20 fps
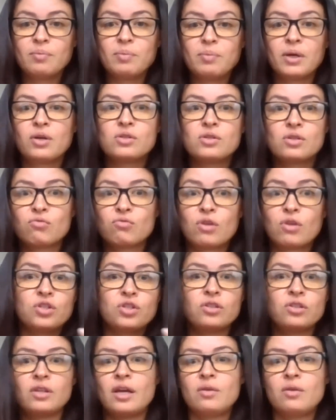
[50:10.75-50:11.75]
Because in
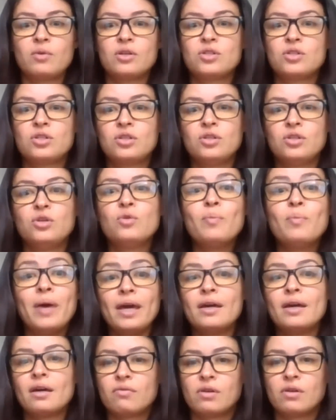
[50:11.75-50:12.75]
Russian language, you
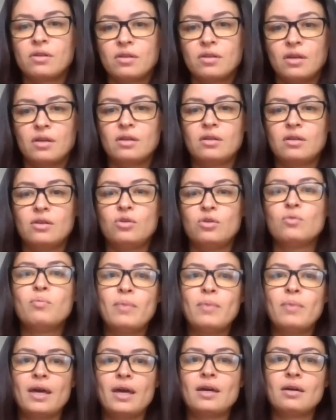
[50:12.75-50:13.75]
make everything. You
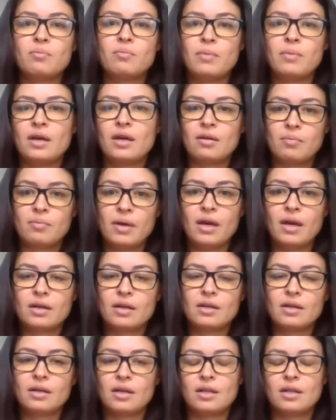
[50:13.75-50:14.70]
make and make and make.